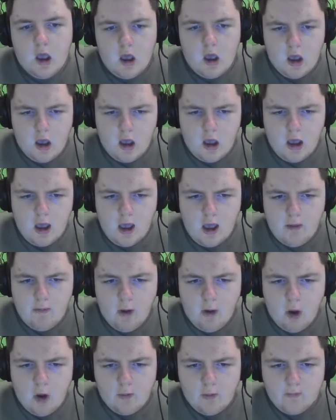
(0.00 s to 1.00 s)

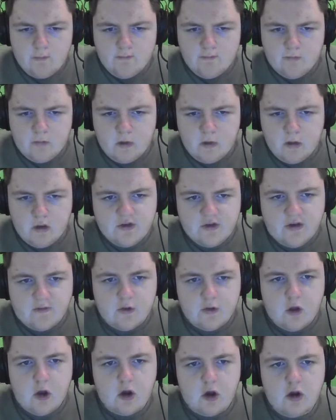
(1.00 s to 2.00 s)
Let's have a
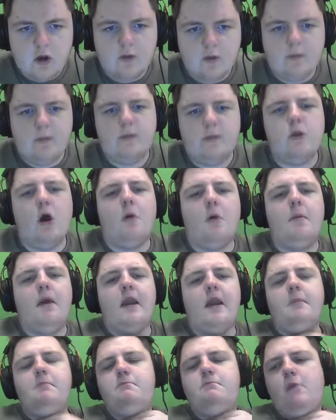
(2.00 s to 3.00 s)
look. Not
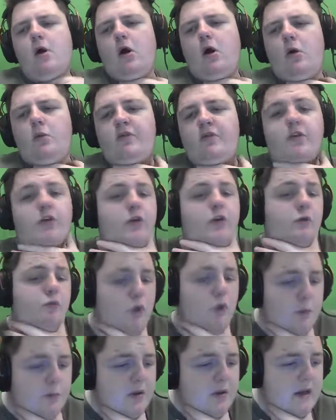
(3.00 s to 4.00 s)
many more. We've got the
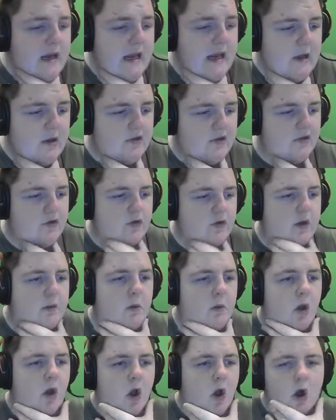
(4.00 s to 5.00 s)
Europa League stream
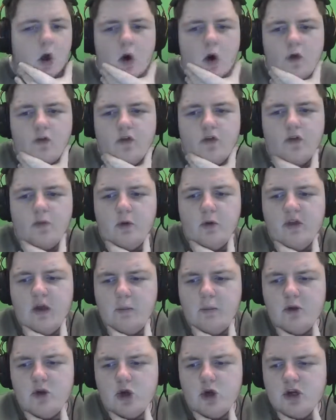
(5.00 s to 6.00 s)
also tomorrow. That'll
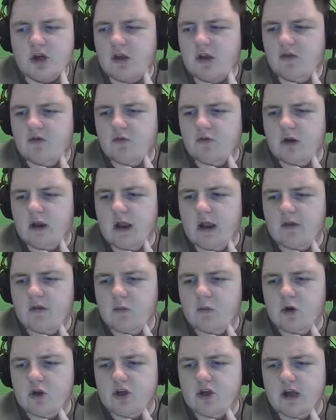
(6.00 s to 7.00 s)
be Josh's
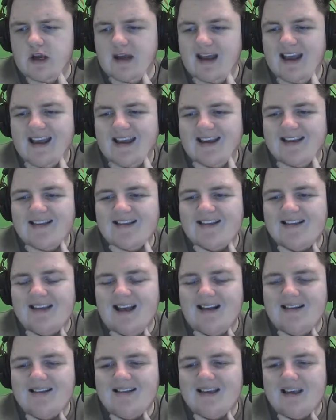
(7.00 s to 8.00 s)
watching
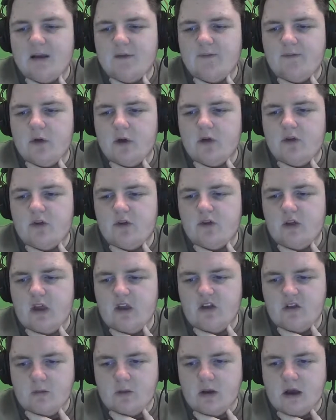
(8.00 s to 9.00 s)
Celtic versus
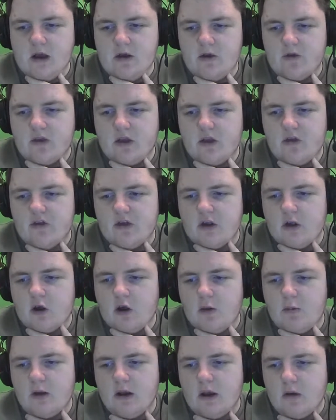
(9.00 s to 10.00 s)
AC Milan as Kingsley
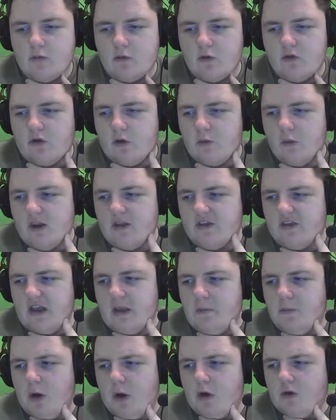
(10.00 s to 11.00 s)
Coman now runs on the wing.
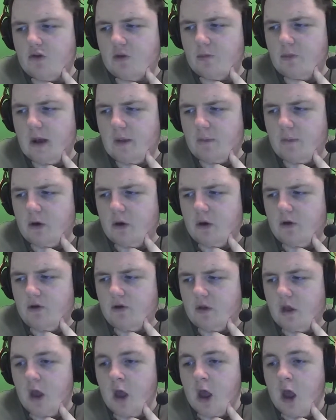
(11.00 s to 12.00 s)
Deep ball to the back post.
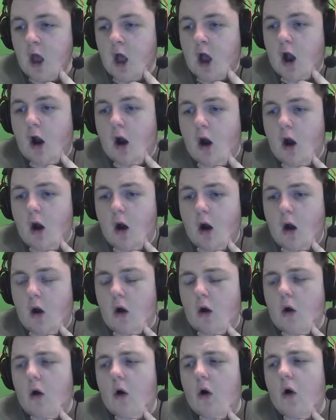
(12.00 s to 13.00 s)

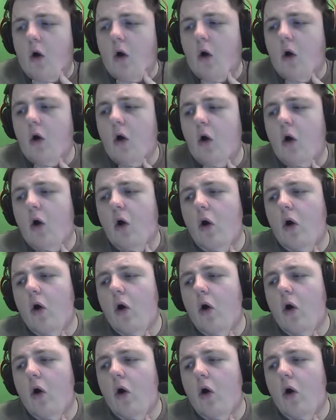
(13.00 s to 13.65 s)
Oh!